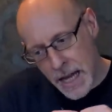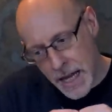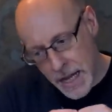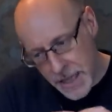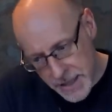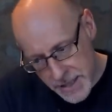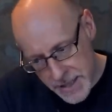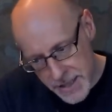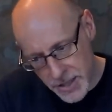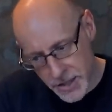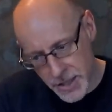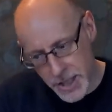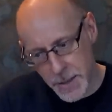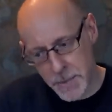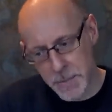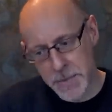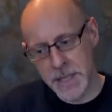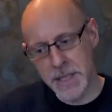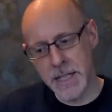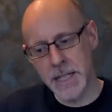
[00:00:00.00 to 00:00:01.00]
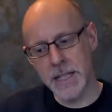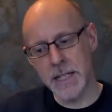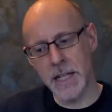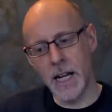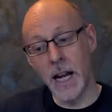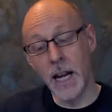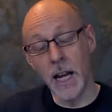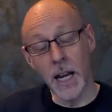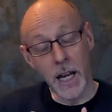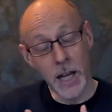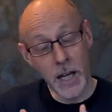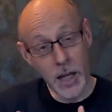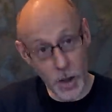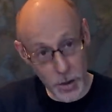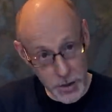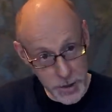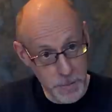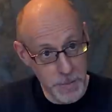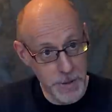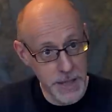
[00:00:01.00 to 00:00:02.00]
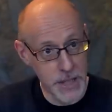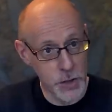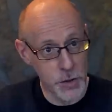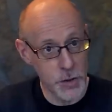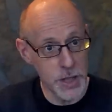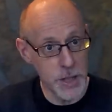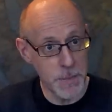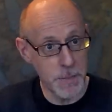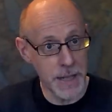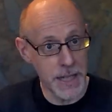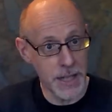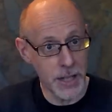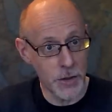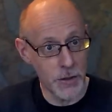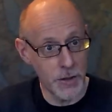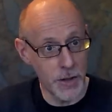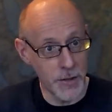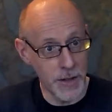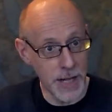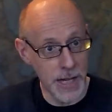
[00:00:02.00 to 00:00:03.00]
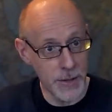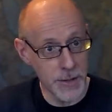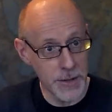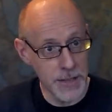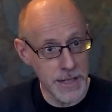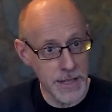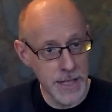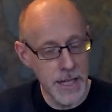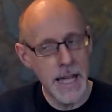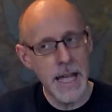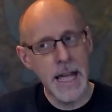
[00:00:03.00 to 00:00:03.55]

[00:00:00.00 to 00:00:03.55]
Other times there's a lot of predictions being thrown out.